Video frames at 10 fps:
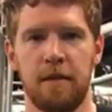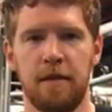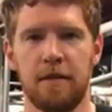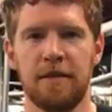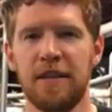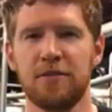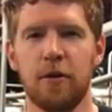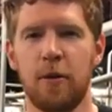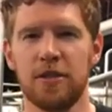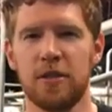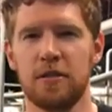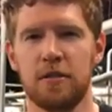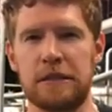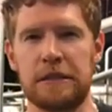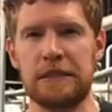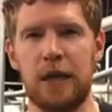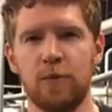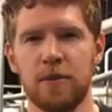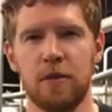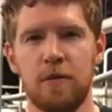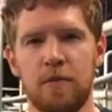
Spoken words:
Does that answer your question? I hope so.